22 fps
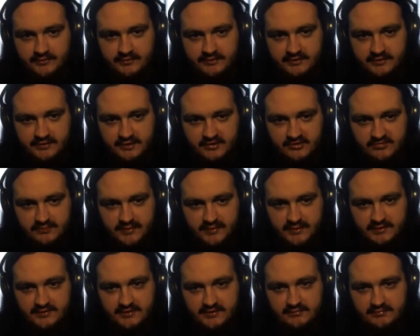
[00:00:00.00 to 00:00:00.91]
I didn't
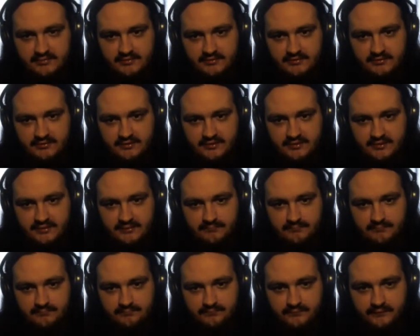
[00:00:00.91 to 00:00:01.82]
expect it, but
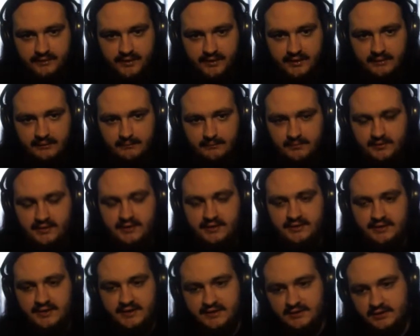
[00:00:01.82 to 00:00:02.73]
I
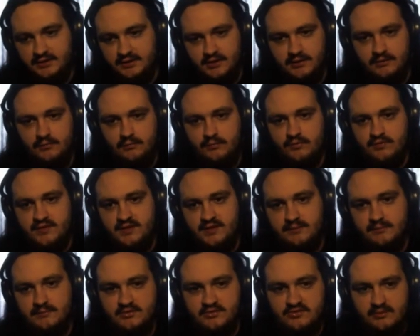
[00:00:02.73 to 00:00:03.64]
kind of had luck with the
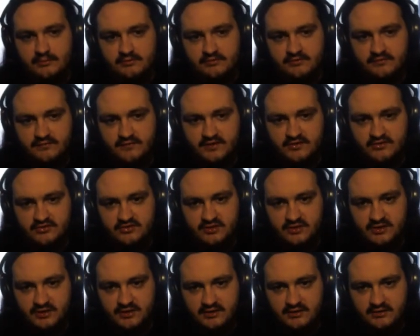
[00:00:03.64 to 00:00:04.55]
enemies I was
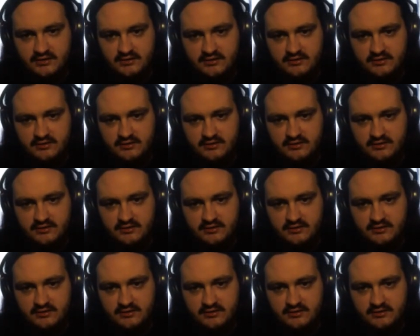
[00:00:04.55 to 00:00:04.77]
facing.